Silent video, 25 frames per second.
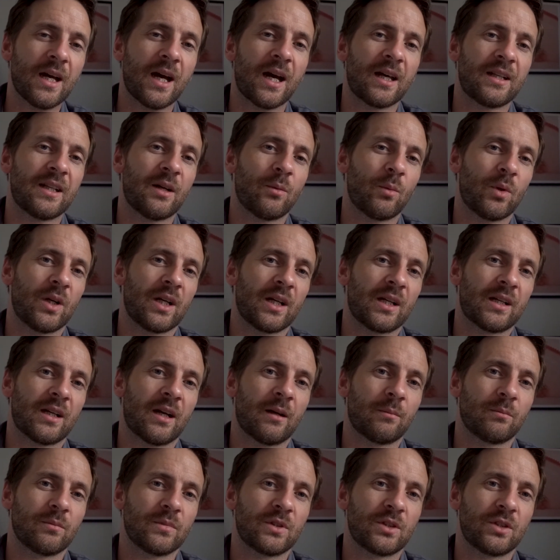And then when it
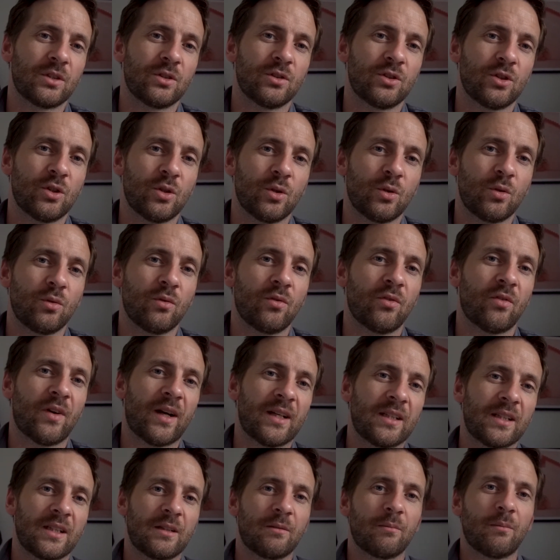comes to
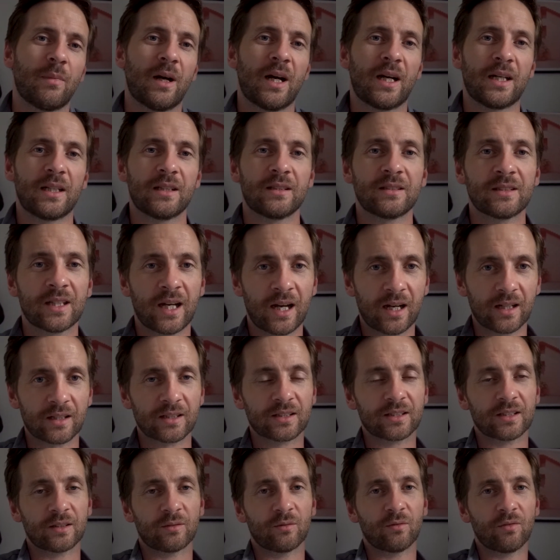filing my
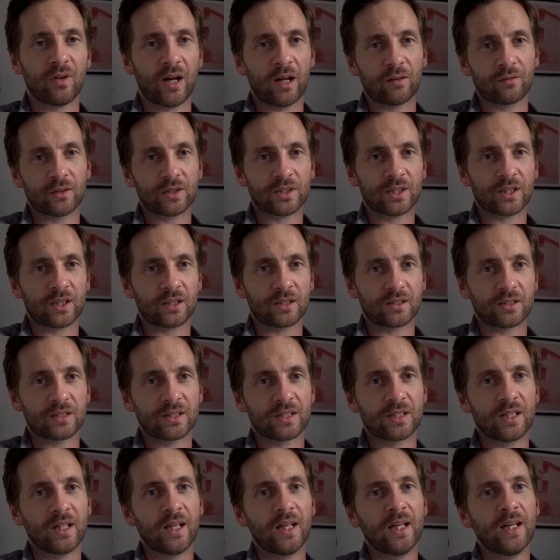tax and VAT
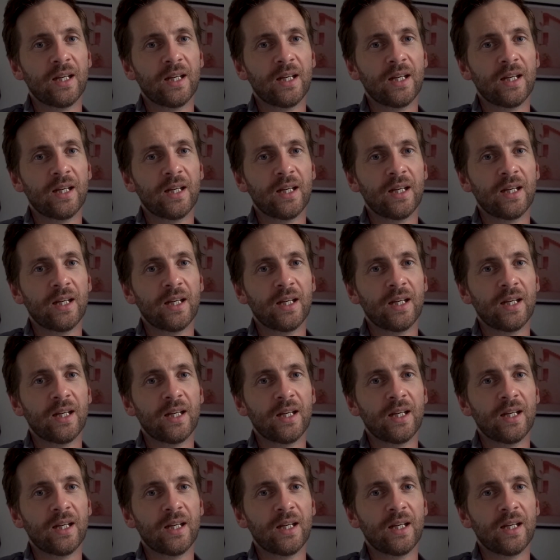returns,